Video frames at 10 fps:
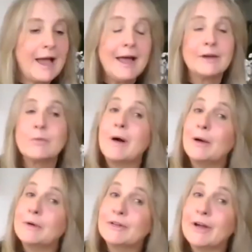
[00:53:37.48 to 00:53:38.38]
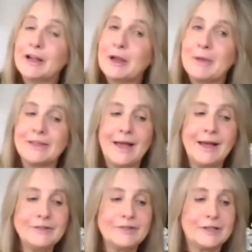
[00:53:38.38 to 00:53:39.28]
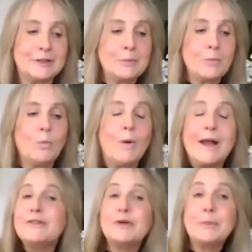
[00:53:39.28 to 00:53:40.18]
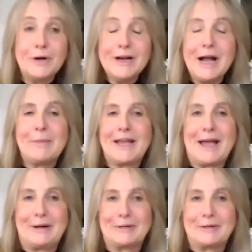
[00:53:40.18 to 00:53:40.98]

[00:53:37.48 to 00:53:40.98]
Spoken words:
And while we're talking about that, Jill, when is your book coming out?